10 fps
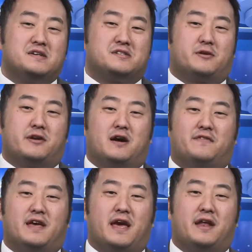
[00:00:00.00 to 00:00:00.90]
Starting off
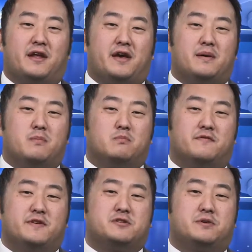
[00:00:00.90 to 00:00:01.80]
in Canada,
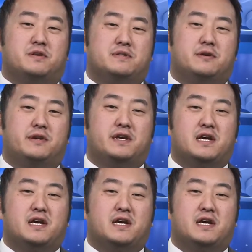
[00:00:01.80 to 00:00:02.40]
provincial utility